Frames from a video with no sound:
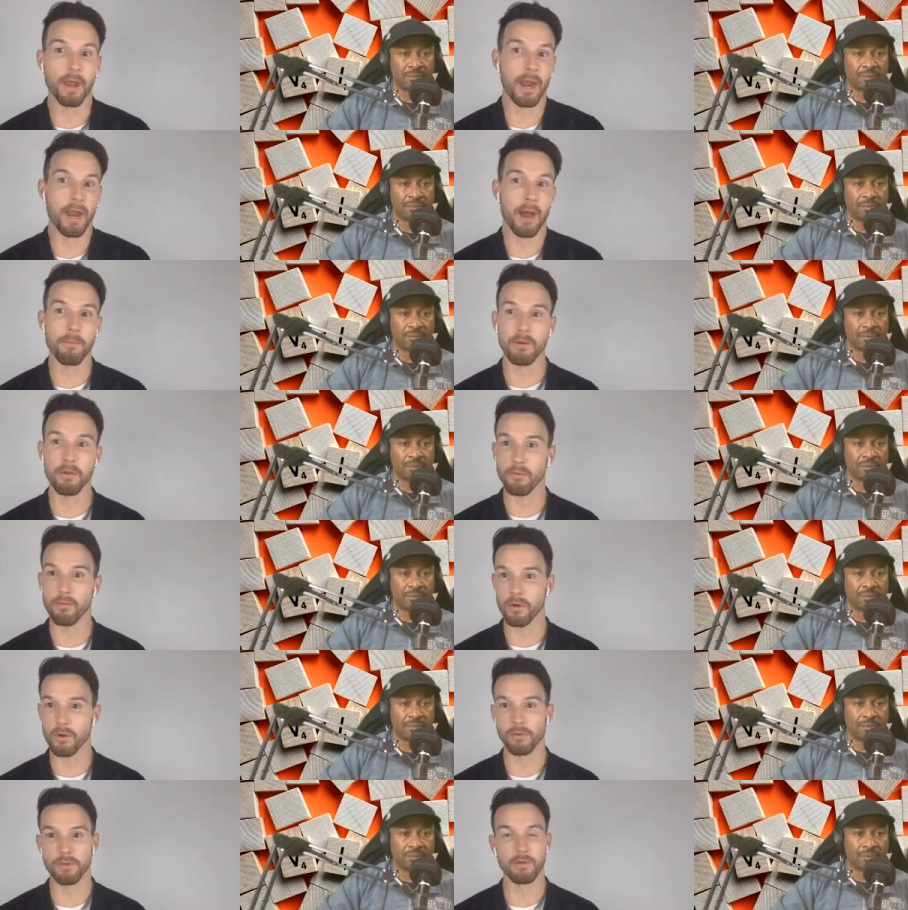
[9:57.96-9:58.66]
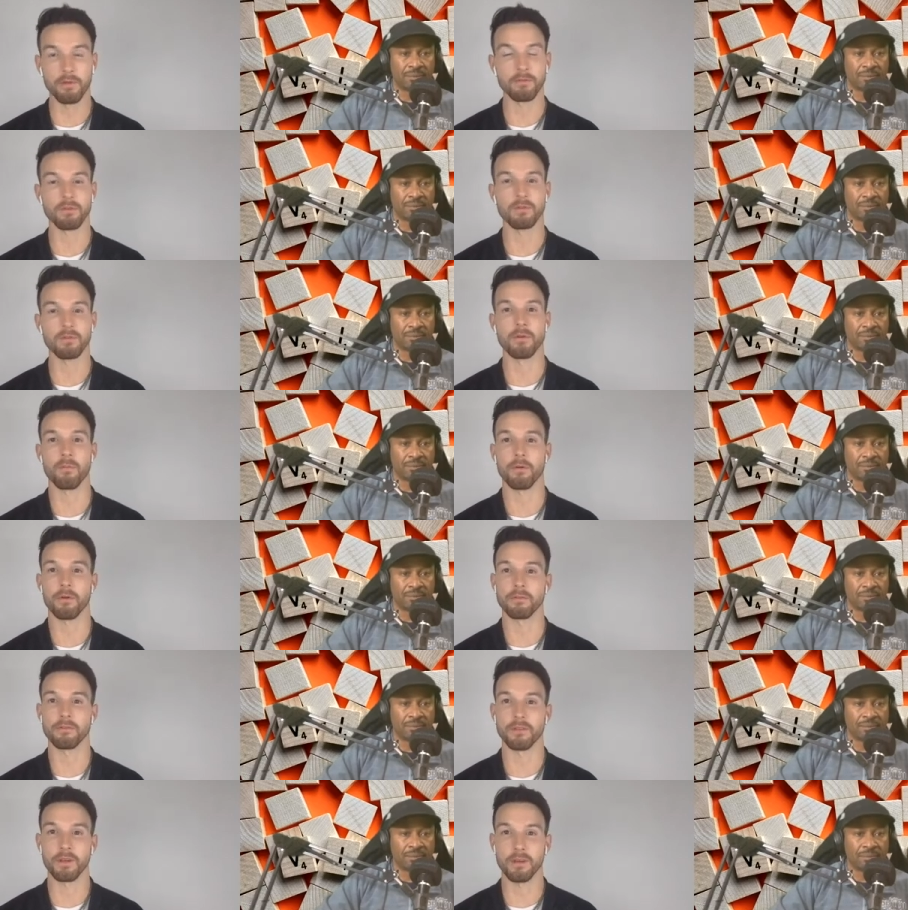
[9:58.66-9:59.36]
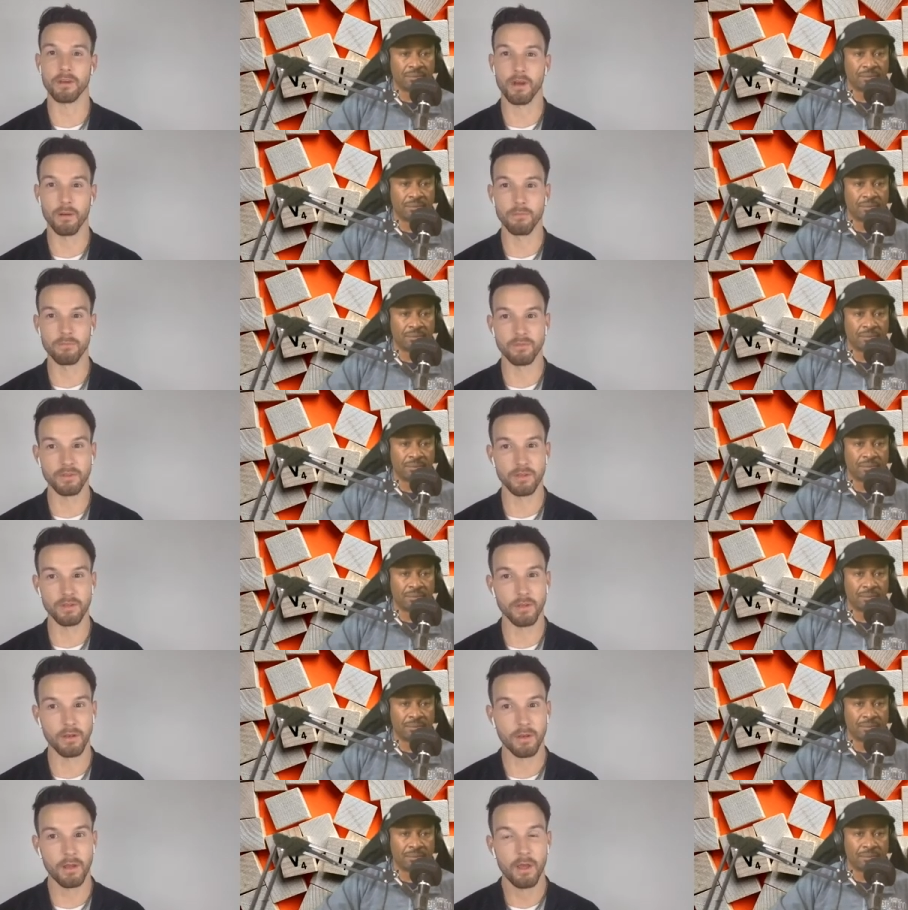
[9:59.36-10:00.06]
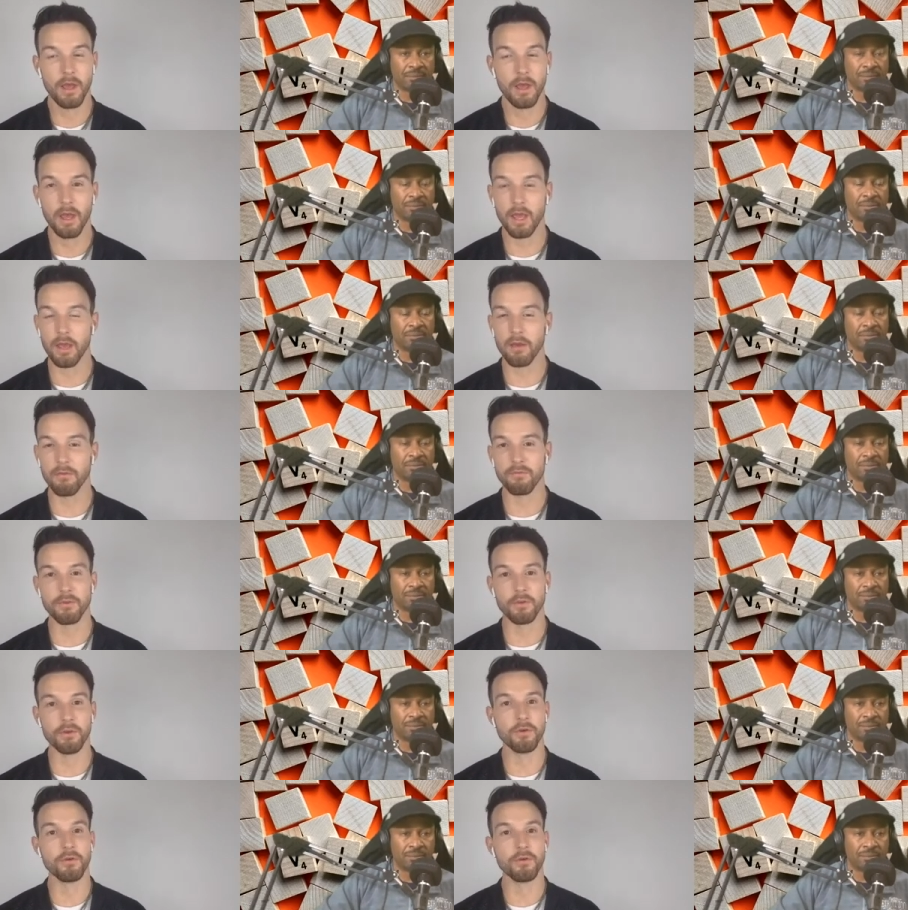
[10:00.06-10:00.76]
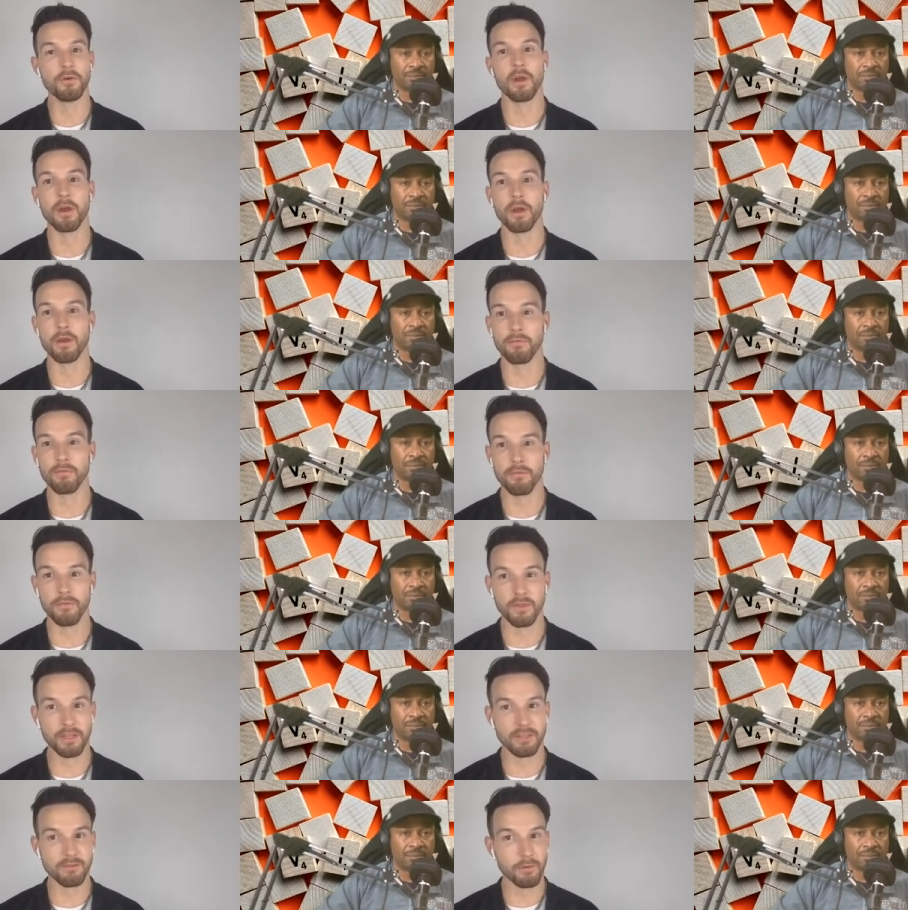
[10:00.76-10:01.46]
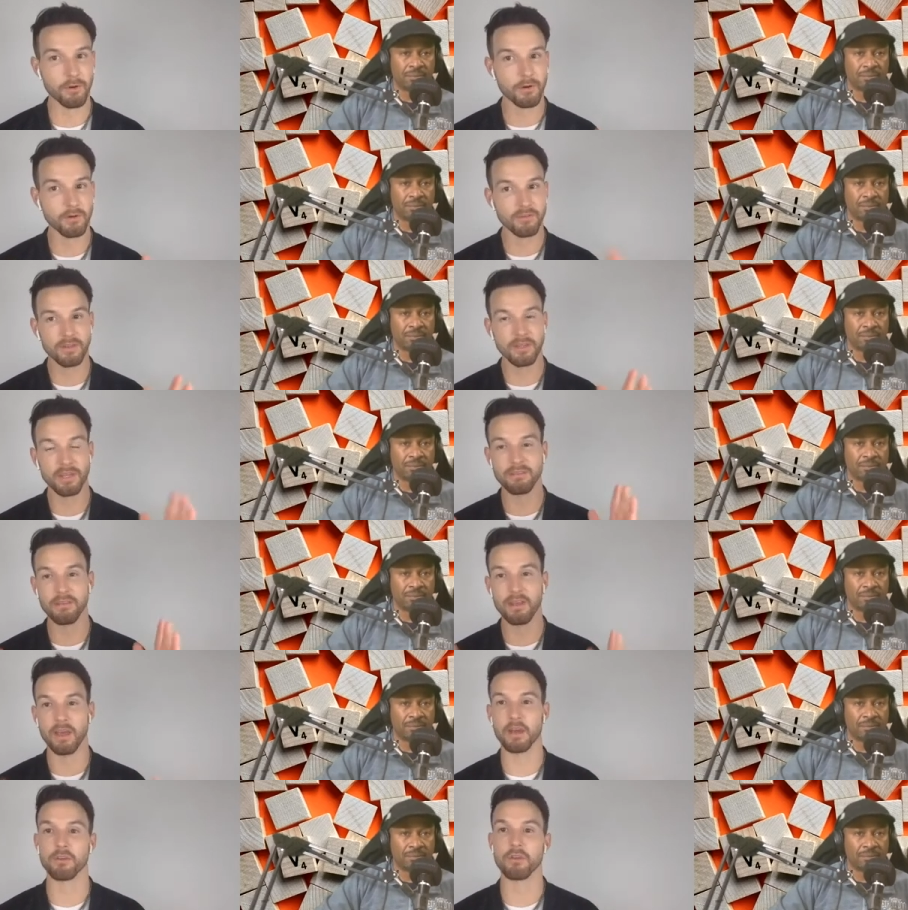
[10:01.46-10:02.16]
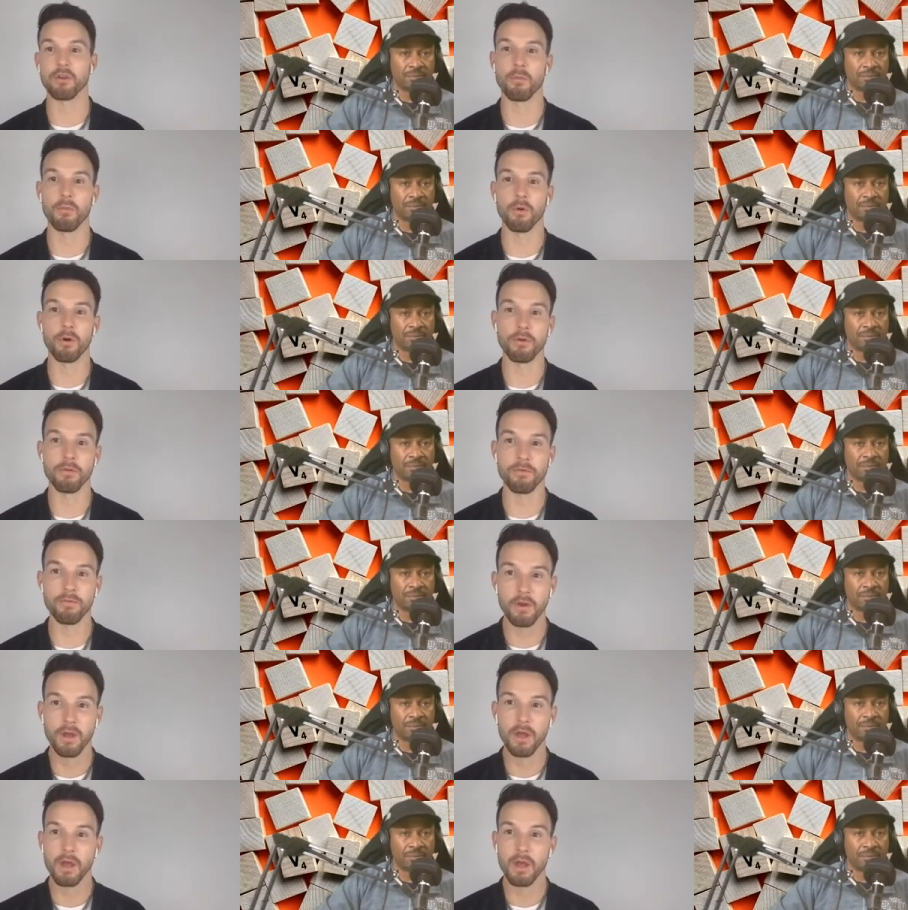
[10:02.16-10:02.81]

Speaker 1: And I'd be real with every single person that comes in. If this person that's ectomorph